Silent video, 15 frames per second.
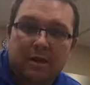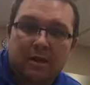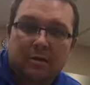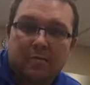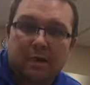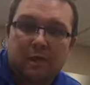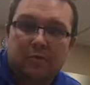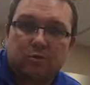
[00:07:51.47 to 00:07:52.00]
the
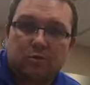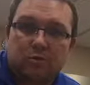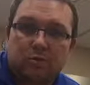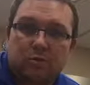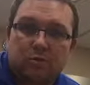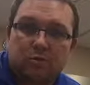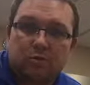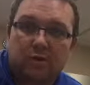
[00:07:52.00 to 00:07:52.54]
muscle is
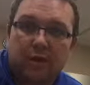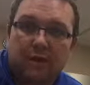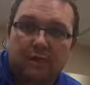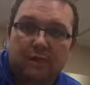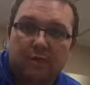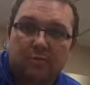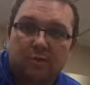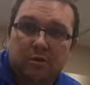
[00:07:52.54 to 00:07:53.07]

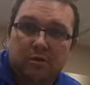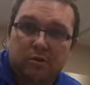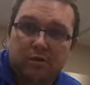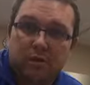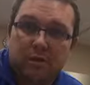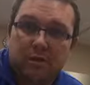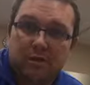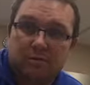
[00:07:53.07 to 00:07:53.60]
contracting but the
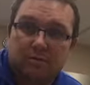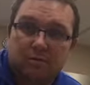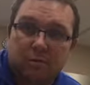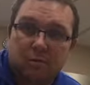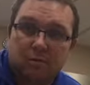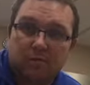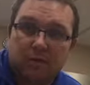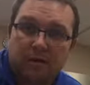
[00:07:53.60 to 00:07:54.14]
joint isn't
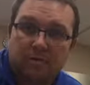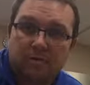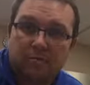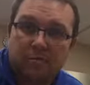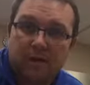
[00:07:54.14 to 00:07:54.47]
moving,